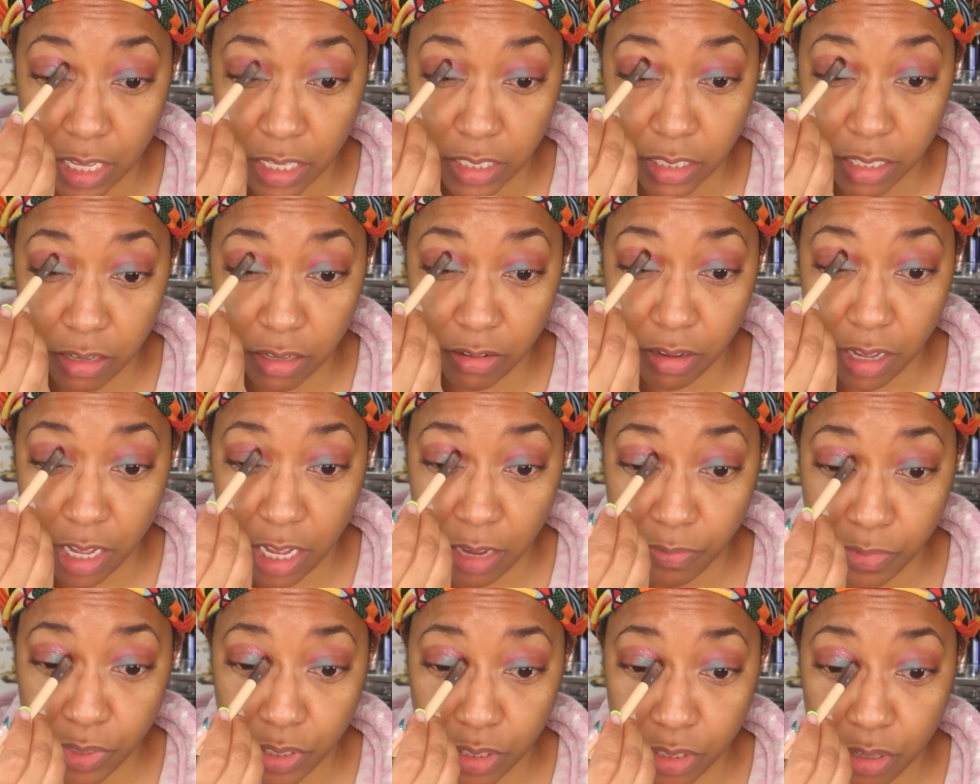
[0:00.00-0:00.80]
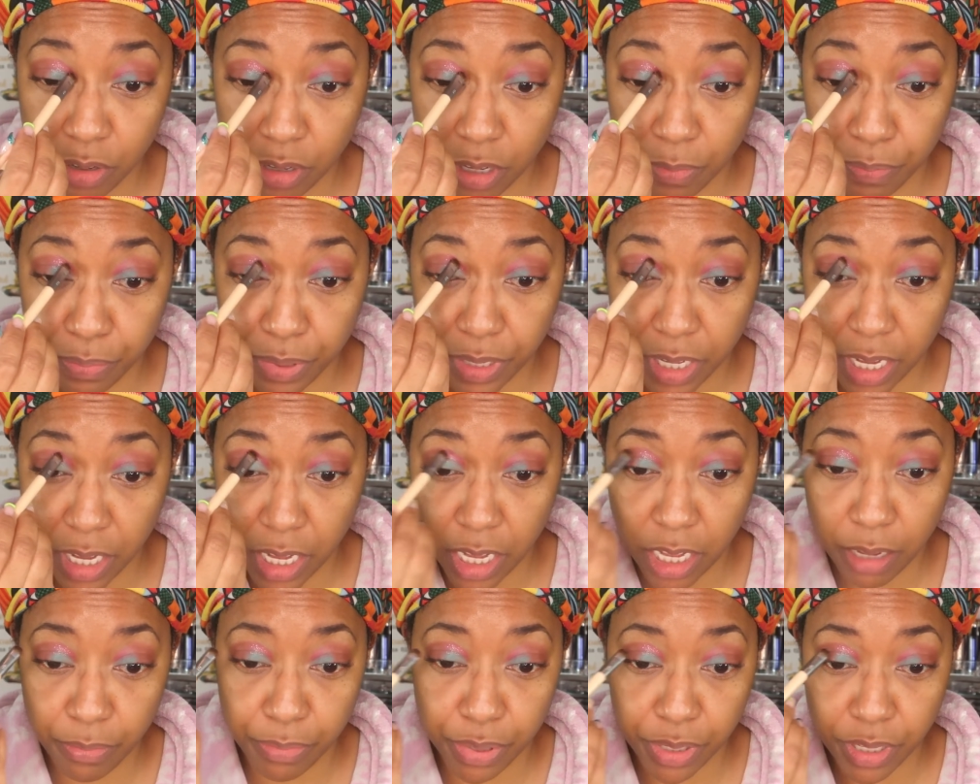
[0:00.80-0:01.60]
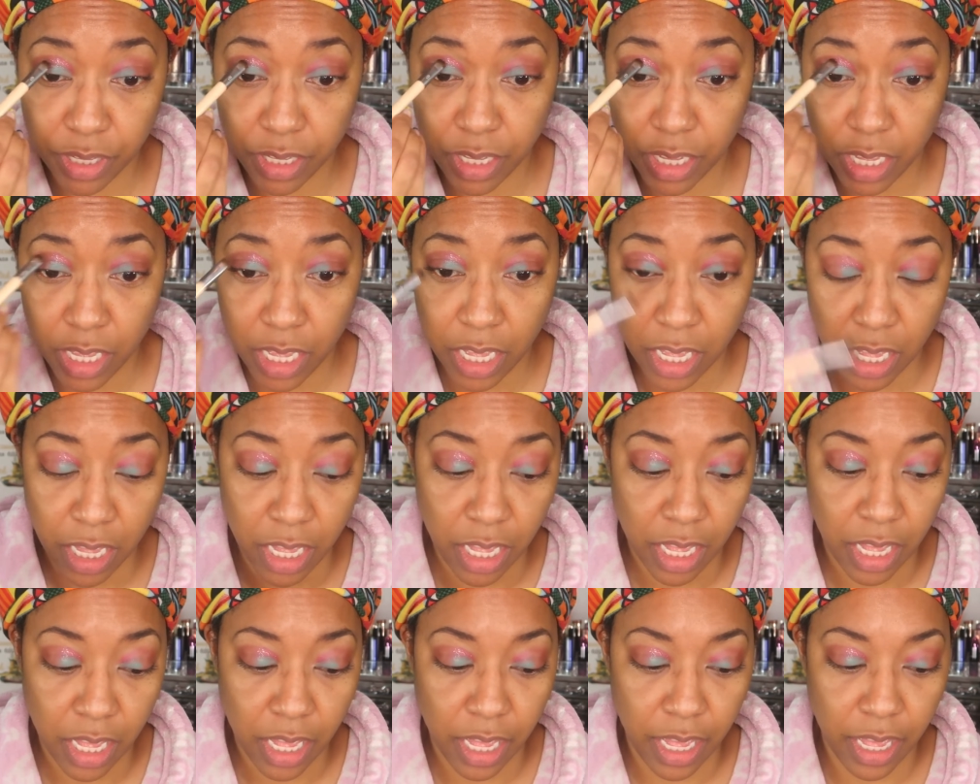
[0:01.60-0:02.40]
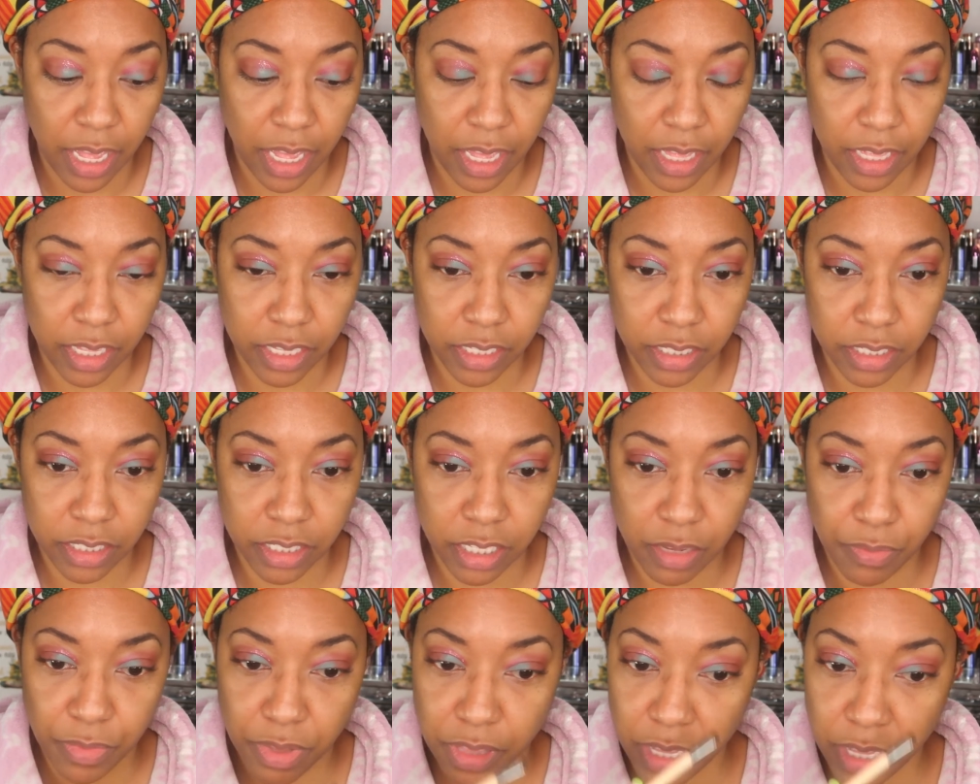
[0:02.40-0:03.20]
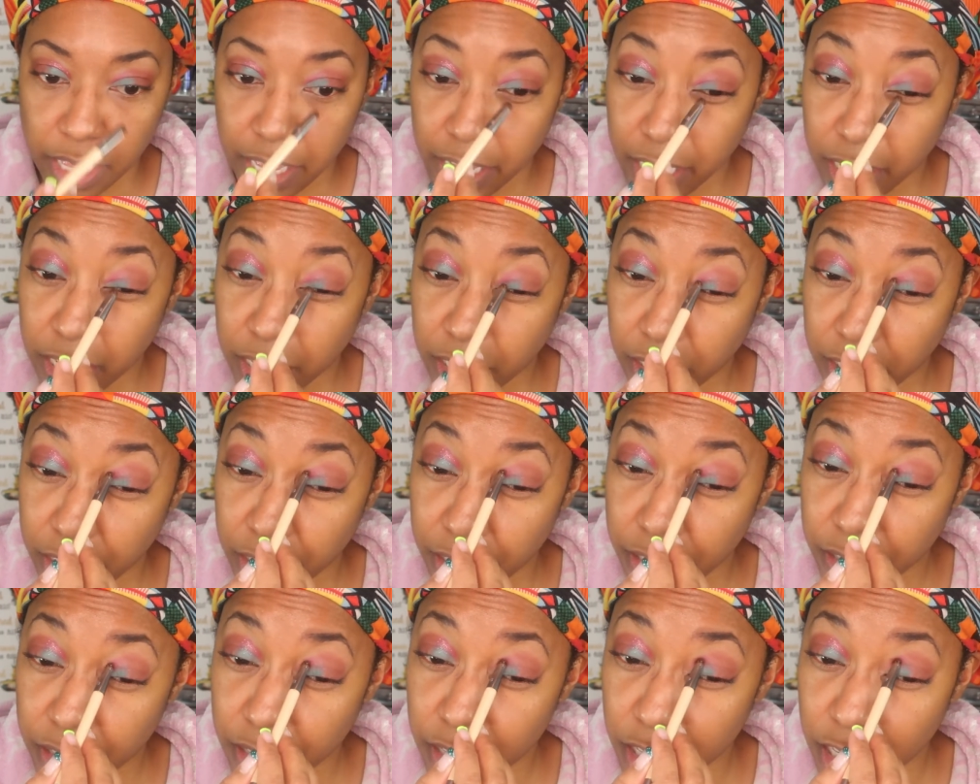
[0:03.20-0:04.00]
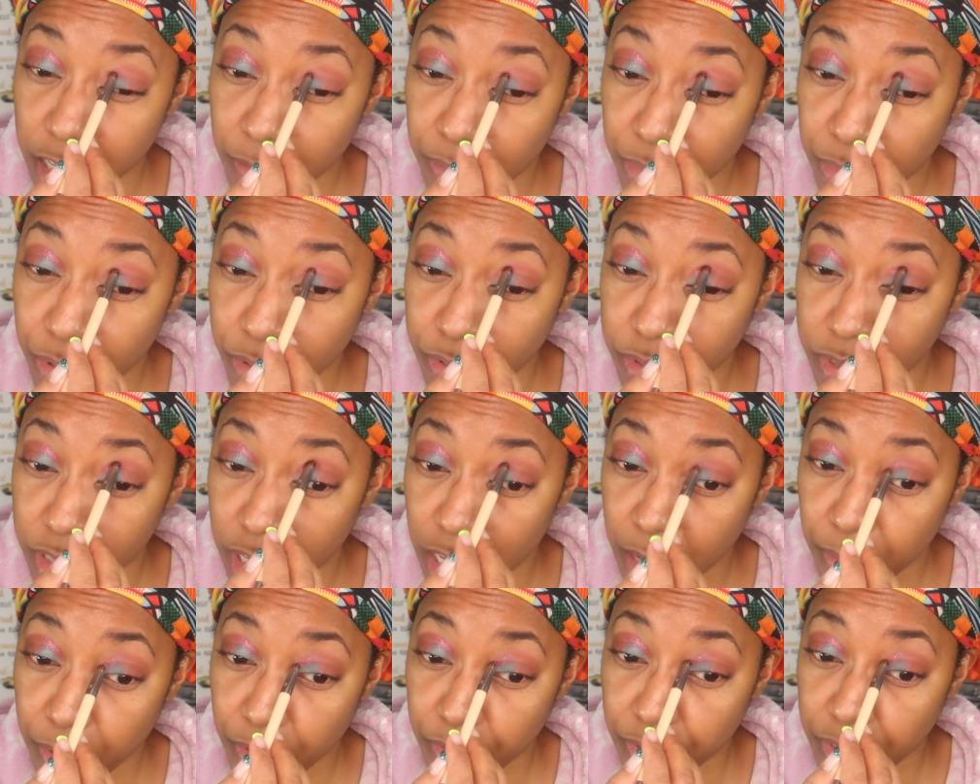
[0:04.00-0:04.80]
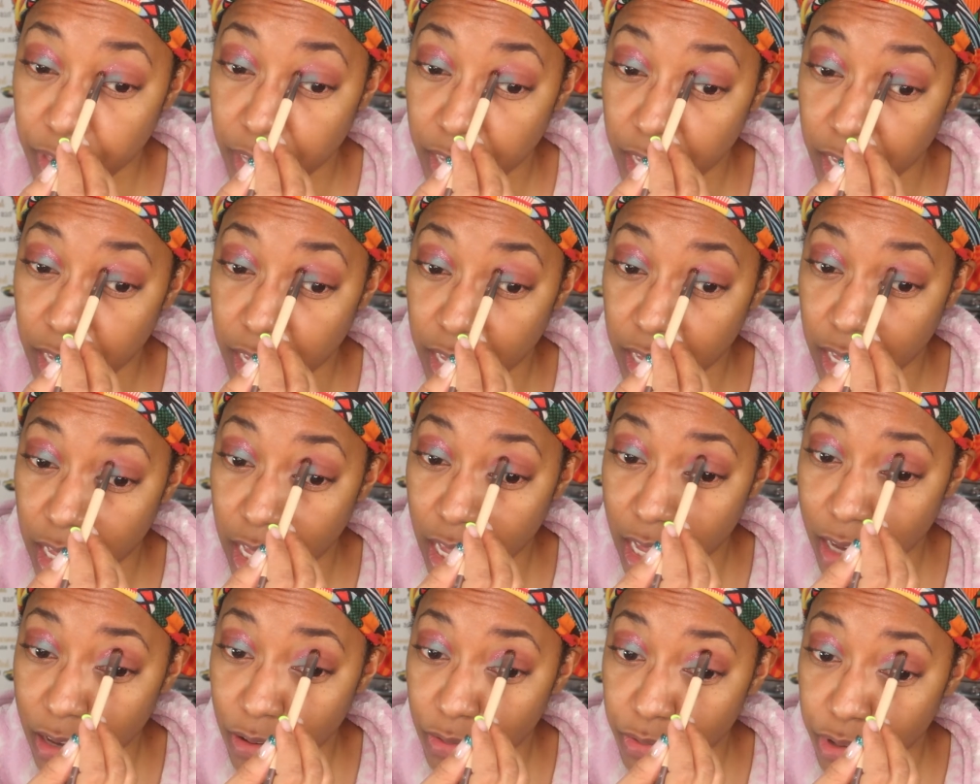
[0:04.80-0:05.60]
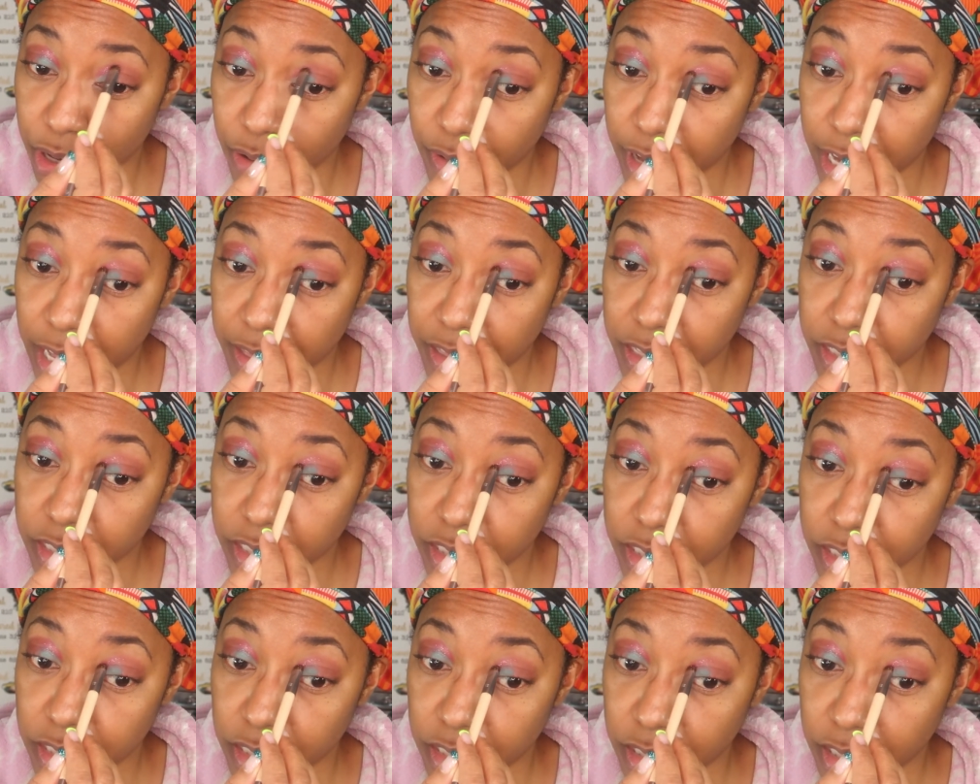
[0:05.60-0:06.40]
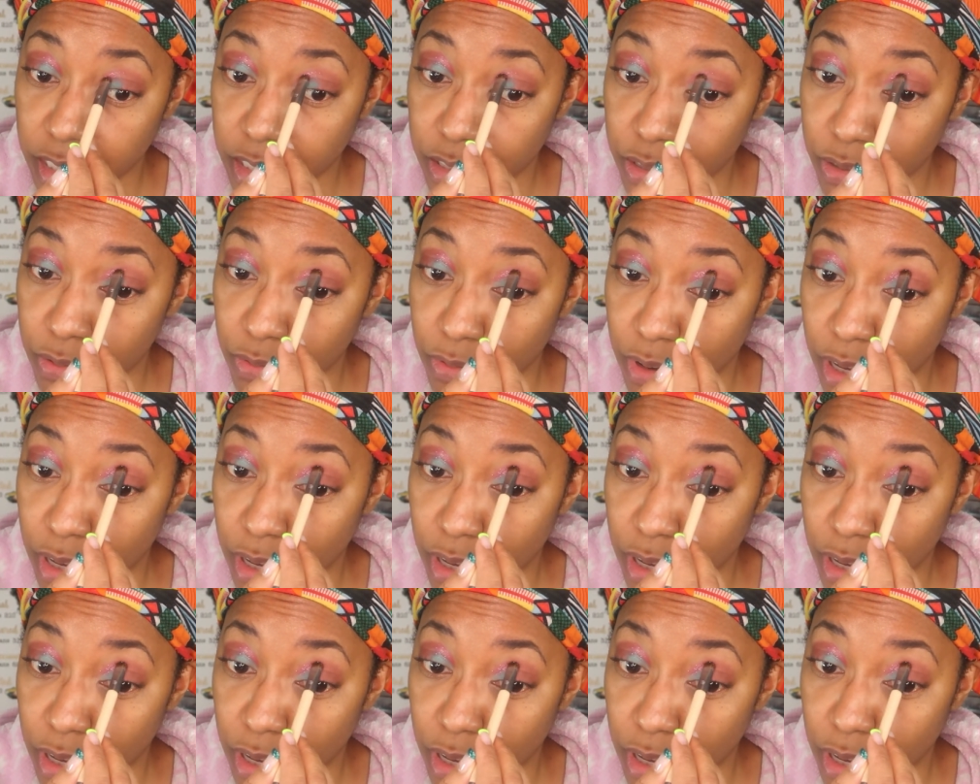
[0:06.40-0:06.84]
So I'm just going to plop some of that glitter up on top of that. I don't know how this is looking, you